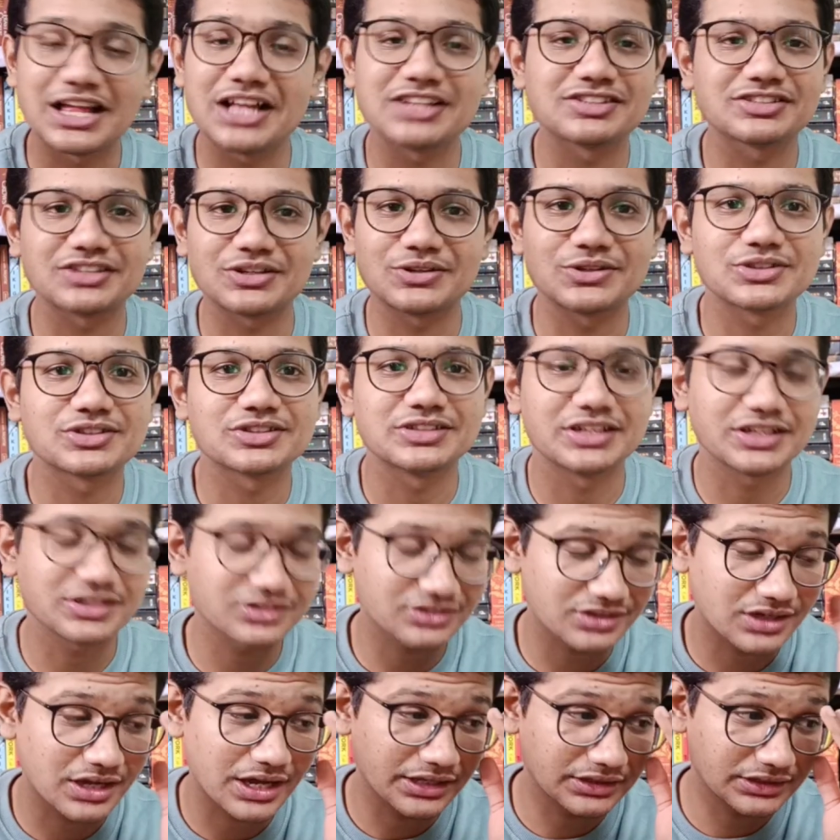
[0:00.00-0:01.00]
I think
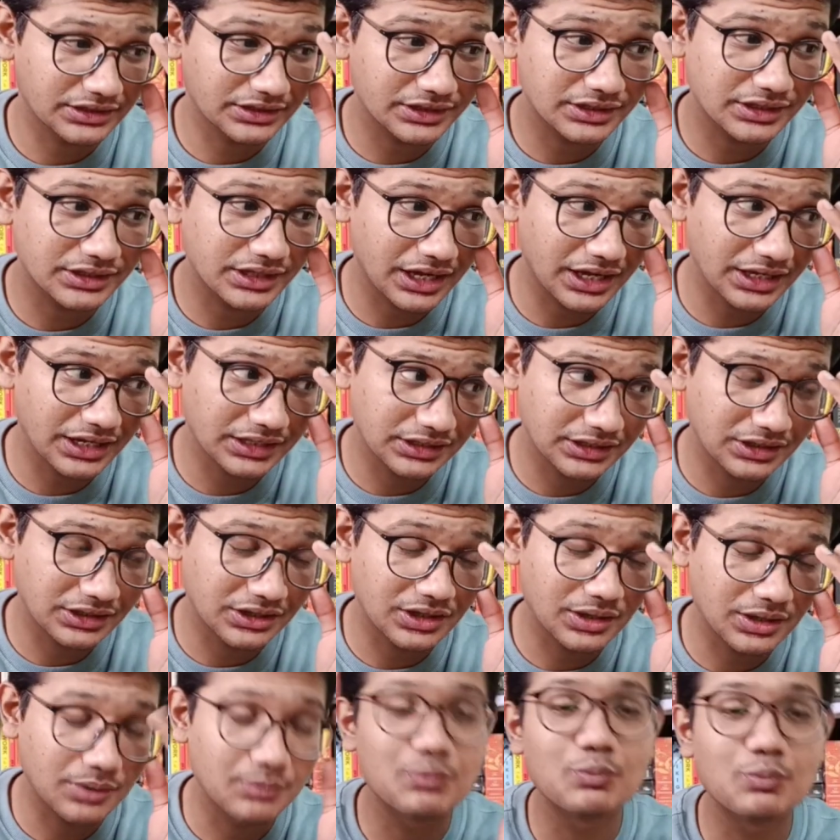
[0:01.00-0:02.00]
I'll most
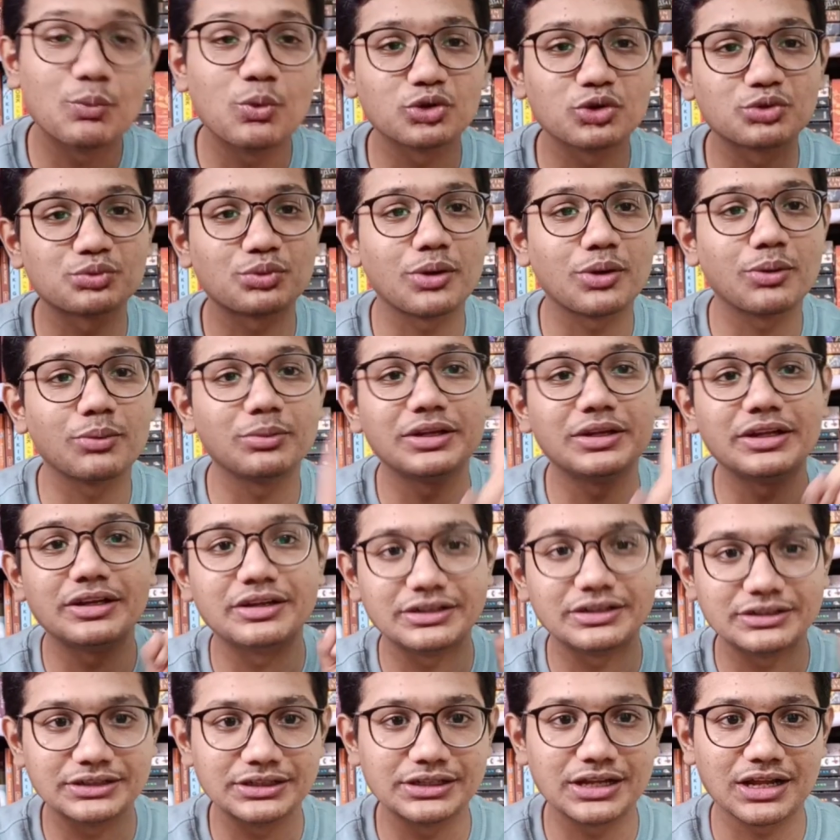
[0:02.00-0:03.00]
probably read the Last Hours,
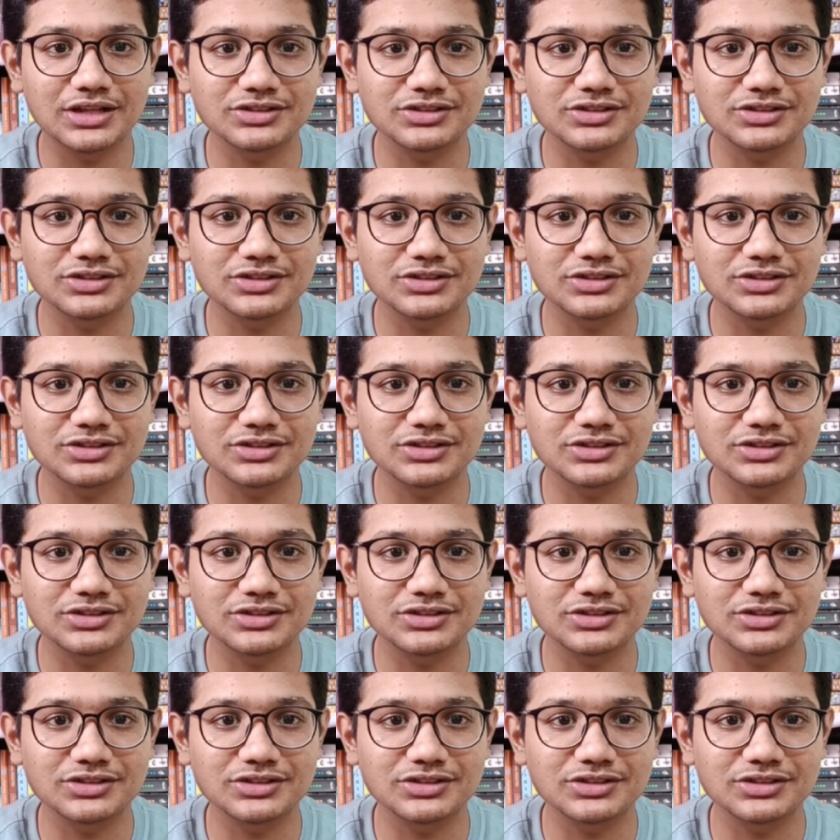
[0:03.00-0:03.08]
because